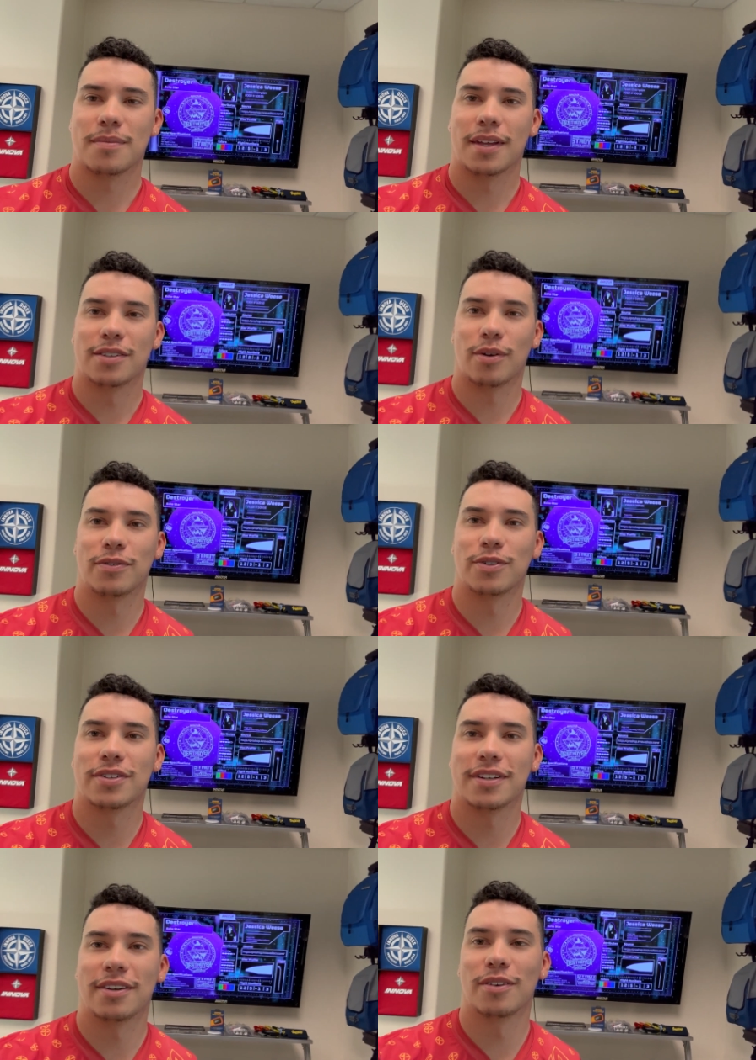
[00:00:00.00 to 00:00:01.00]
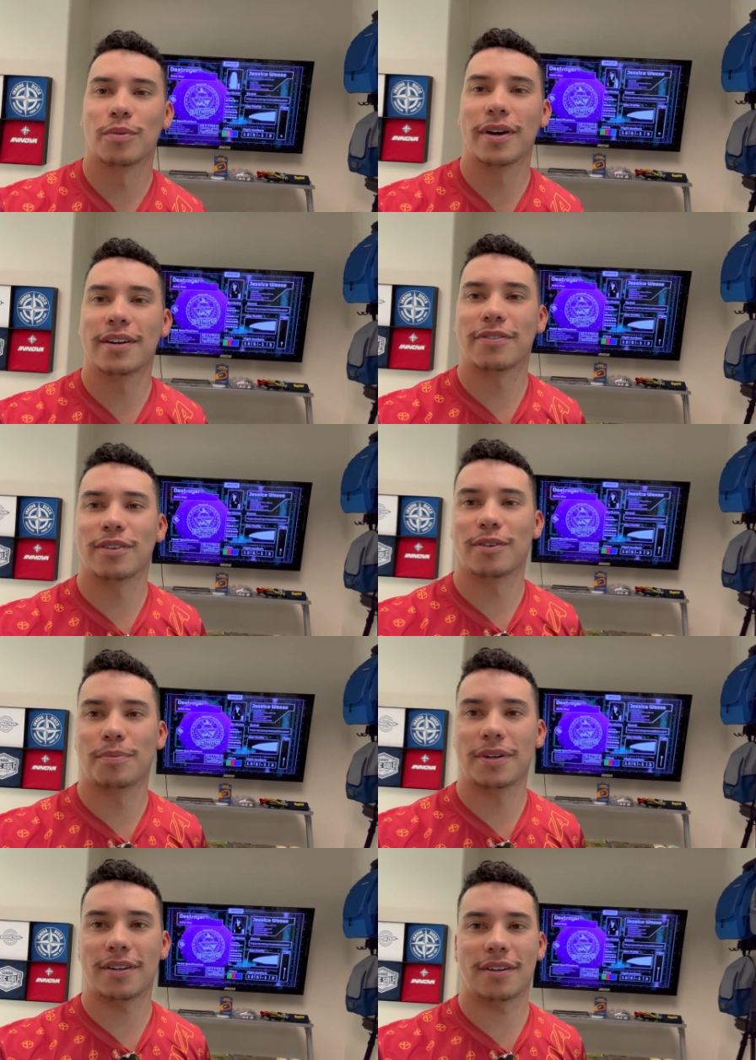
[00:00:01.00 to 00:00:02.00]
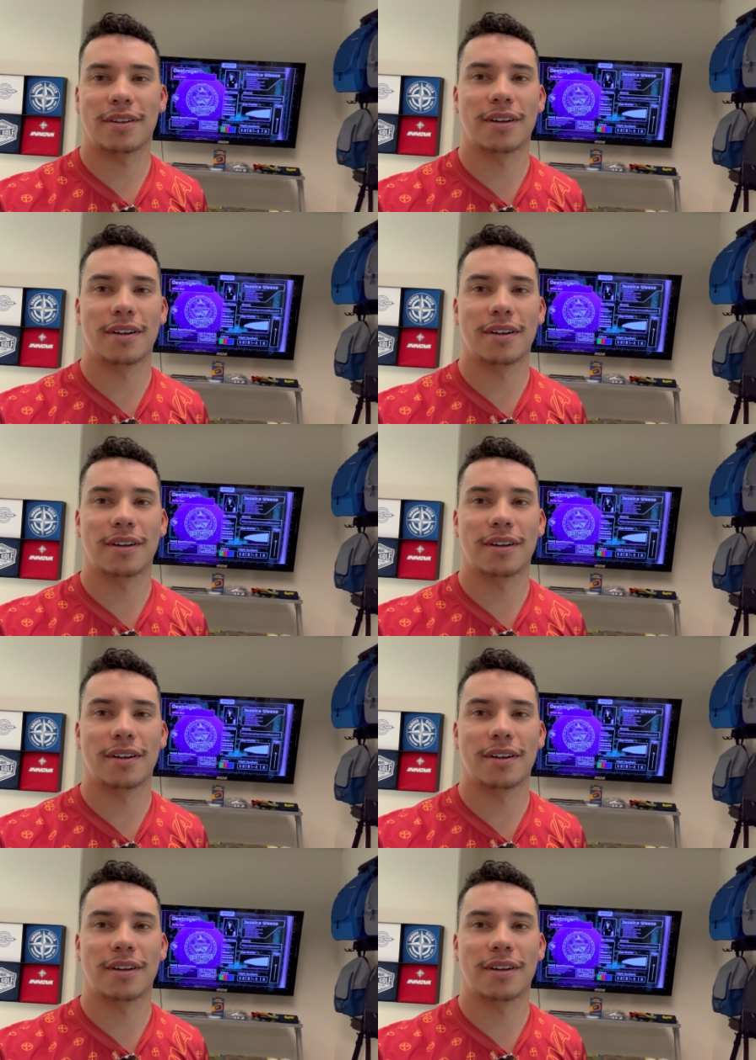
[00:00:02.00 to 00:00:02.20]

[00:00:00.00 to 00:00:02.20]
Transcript: So after sitting here and waiting for a little bit,